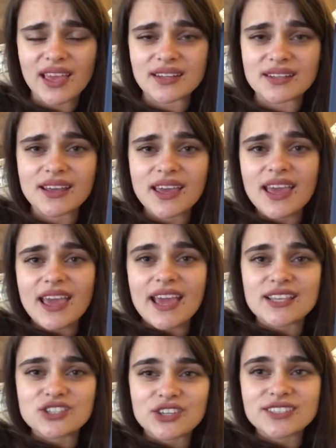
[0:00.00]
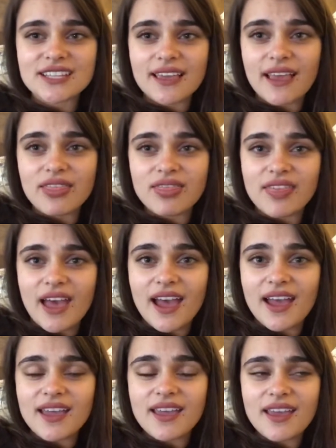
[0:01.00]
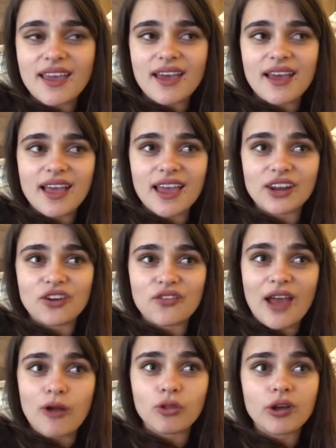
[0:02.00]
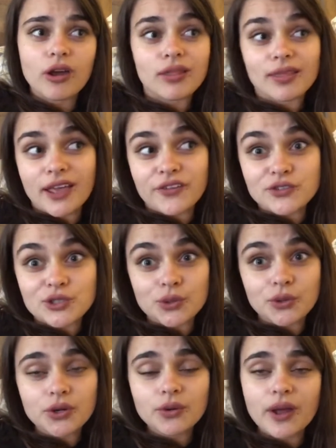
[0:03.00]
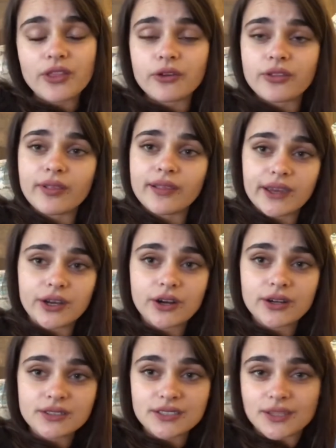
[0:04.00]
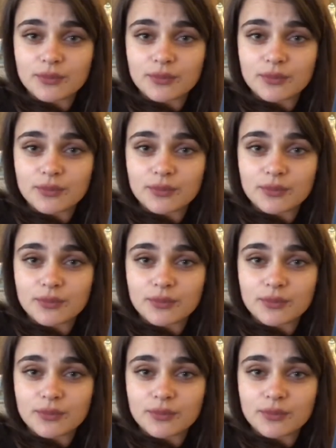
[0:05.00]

And it's good to get that kind of outlook on life sooner rather than later,